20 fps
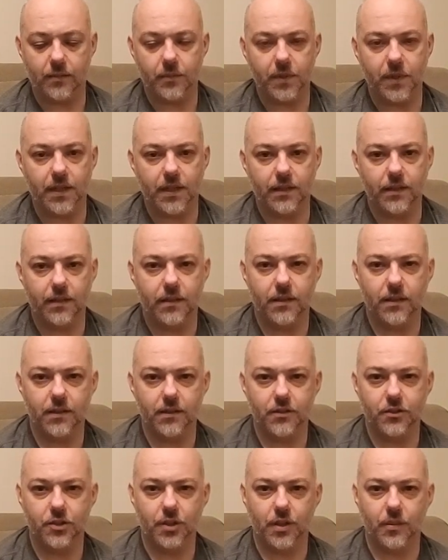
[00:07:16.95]
but I
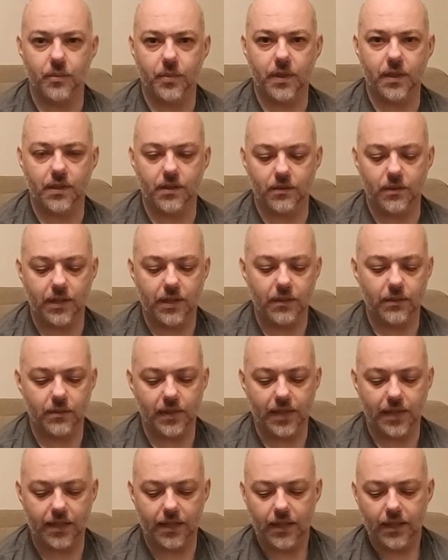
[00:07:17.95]
didn't jump on it right
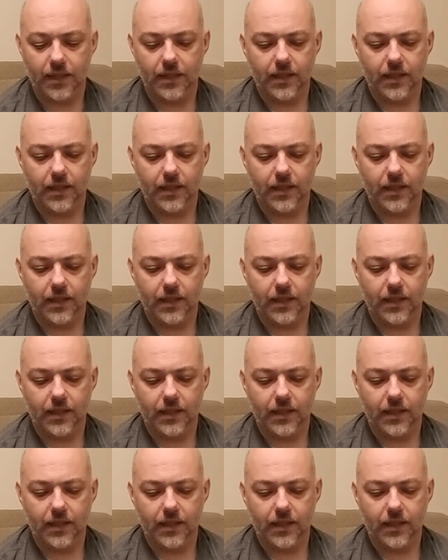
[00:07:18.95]
away,